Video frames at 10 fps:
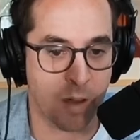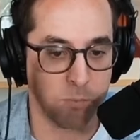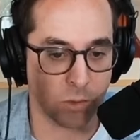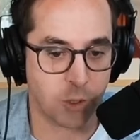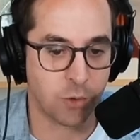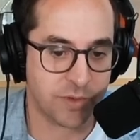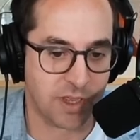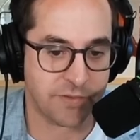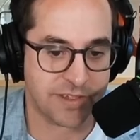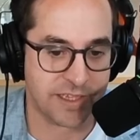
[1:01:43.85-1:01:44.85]
Blue was
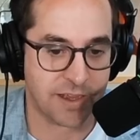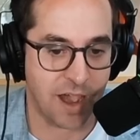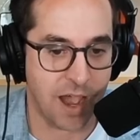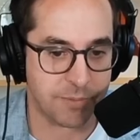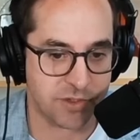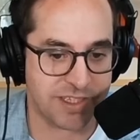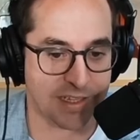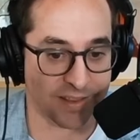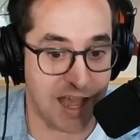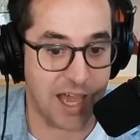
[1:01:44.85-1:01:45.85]
obviously cops. You see a
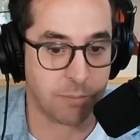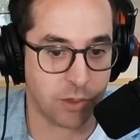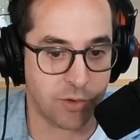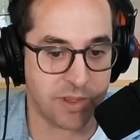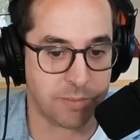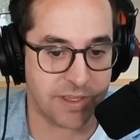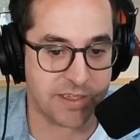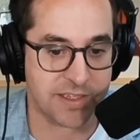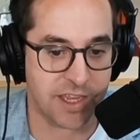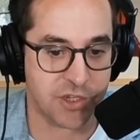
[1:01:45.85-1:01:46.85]
lot of blue in the
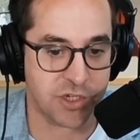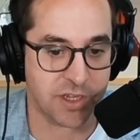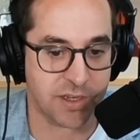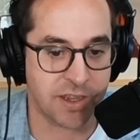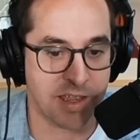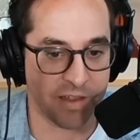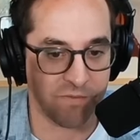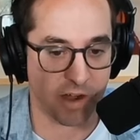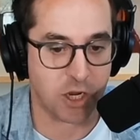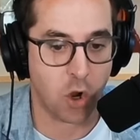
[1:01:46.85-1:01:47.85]
police station, yeah.
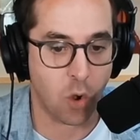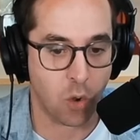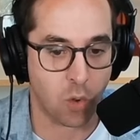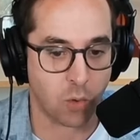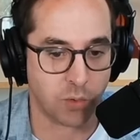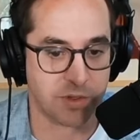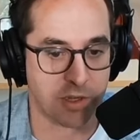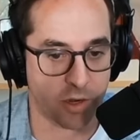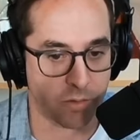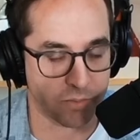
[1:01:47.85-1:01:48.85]
very cold, you
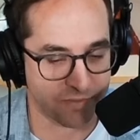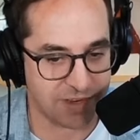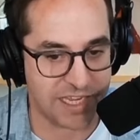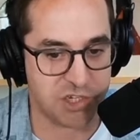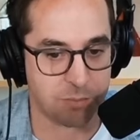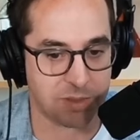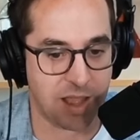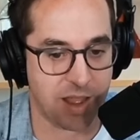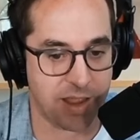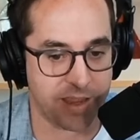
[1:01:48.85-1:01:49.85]
know, with Venetian
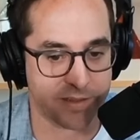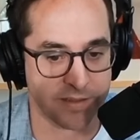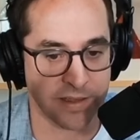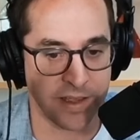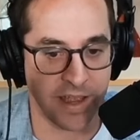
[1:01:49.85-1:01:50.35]
blinds.